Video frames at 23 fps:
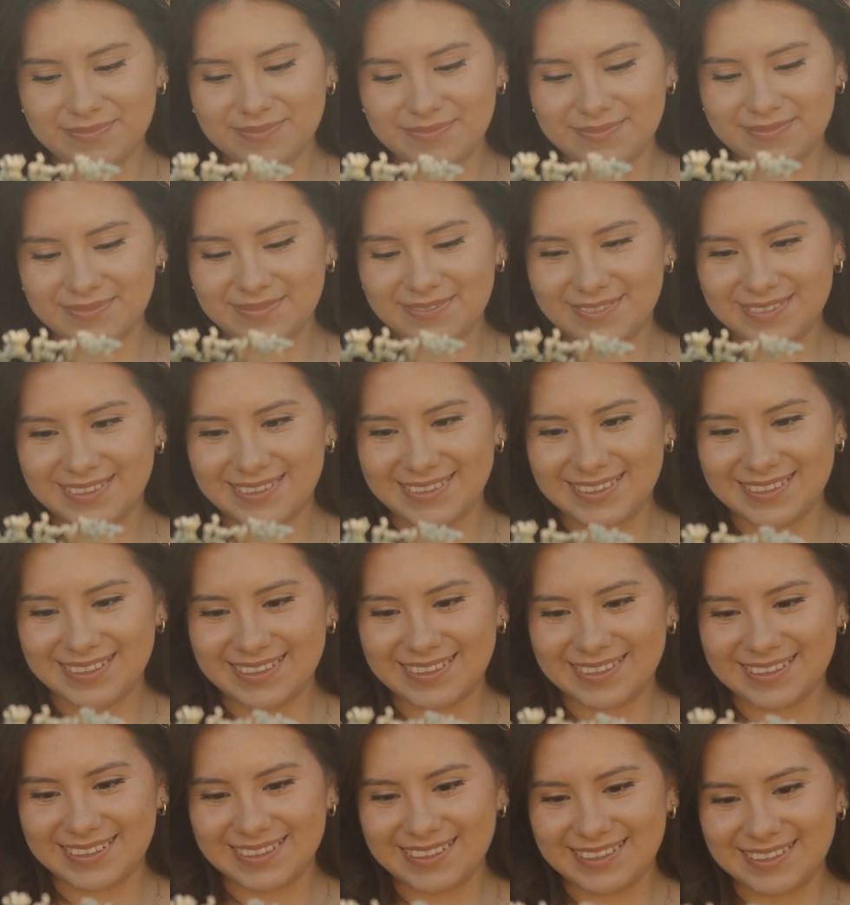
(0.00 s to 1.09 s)

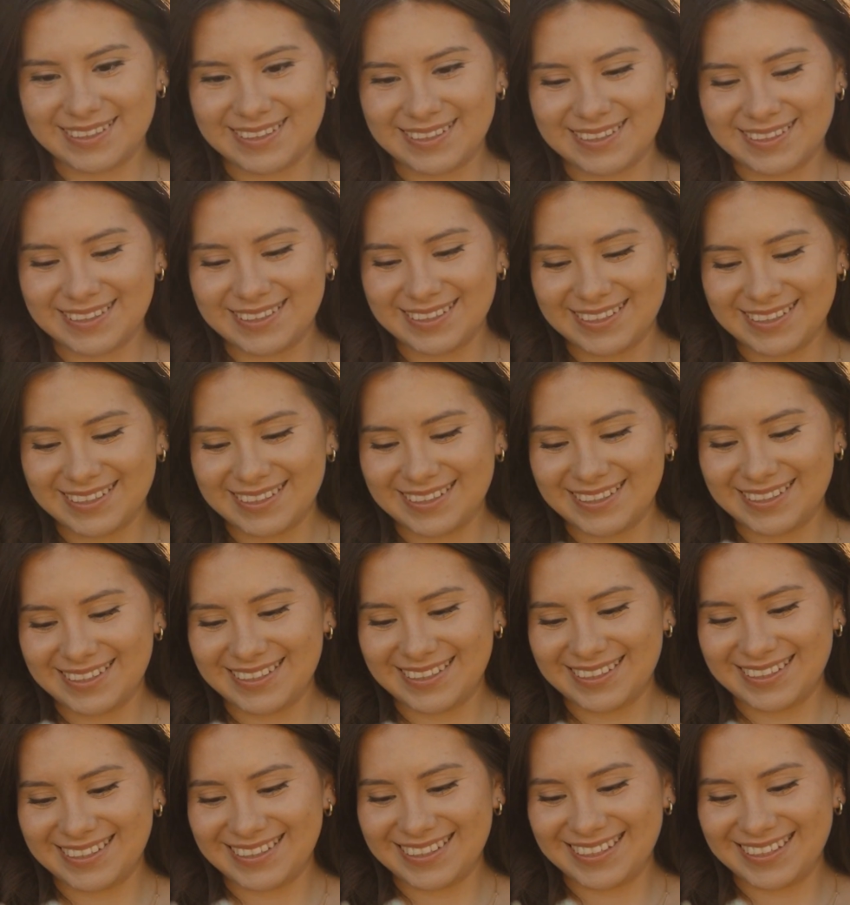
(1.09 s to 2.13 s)
Nobody speaks.